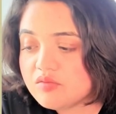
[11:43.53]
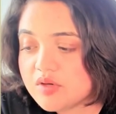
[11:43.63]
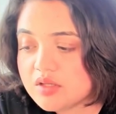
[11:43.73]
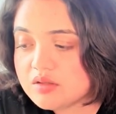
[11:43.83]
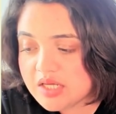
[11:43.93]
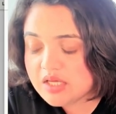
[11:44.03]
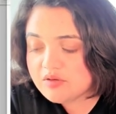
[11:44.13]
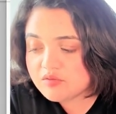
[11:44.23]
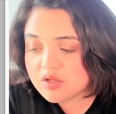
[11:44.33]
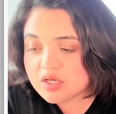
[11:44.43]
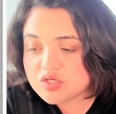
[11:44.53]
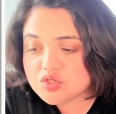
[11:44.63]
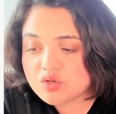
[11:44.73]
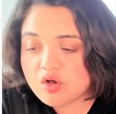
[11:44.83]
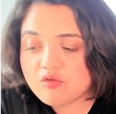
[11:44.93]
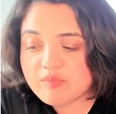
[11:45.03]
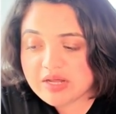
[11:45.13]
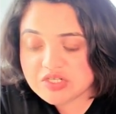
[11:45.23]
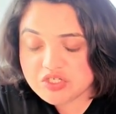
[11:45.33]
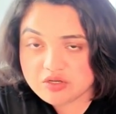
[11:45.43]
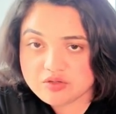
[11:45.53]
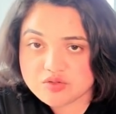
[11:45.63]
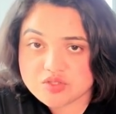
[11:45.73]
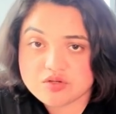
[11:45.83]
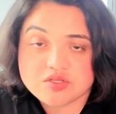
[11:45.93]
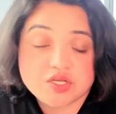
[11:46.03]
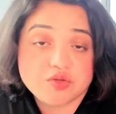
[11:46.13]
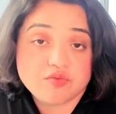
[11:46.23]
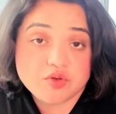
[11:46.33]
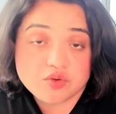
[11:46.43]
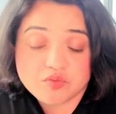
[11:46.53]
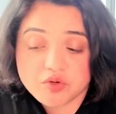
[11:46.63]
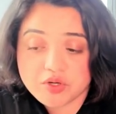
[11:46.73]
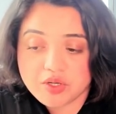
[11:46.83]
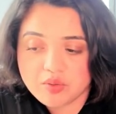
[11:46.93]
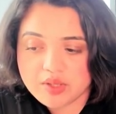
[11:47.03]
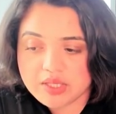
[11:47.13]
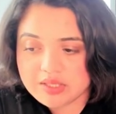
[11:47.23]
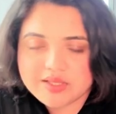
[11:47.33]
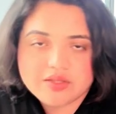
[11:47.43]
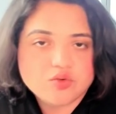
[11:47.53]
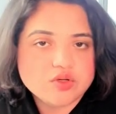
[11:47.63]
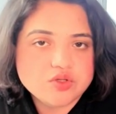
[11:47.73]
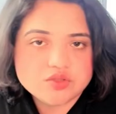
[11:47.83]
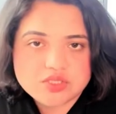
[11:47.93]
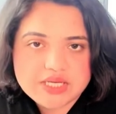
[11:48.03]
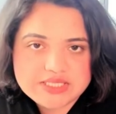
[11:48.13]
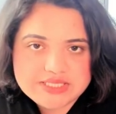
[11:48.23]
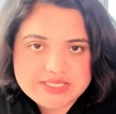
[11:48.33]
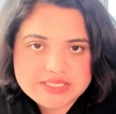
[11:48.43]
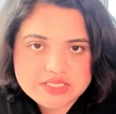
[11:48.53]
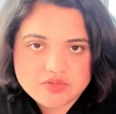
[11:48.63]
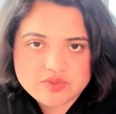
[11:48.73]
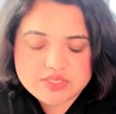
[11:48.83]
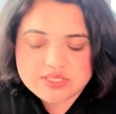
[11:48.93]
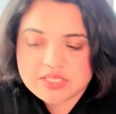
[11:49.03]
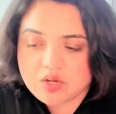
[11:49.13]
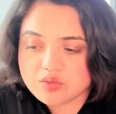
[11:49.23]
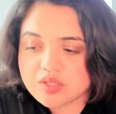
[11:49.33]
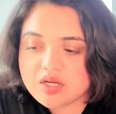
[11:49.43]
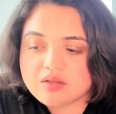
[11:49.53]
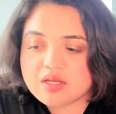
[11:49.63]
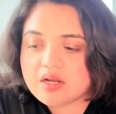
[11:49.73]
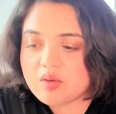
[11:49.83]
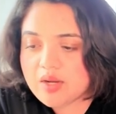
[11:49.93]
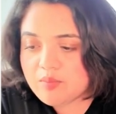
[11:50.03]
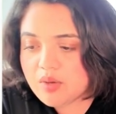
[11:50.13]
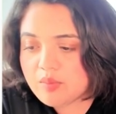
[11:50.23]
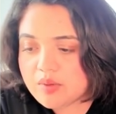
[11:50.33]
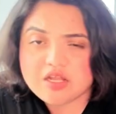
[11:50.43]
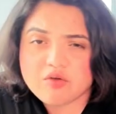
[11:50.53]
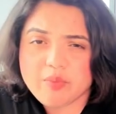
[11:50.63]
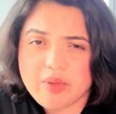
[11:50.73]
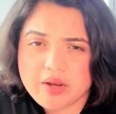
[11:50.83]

with taking full control of managing your users and if you know what you're doing, then you could use the existing services out there that are quite popular. Now with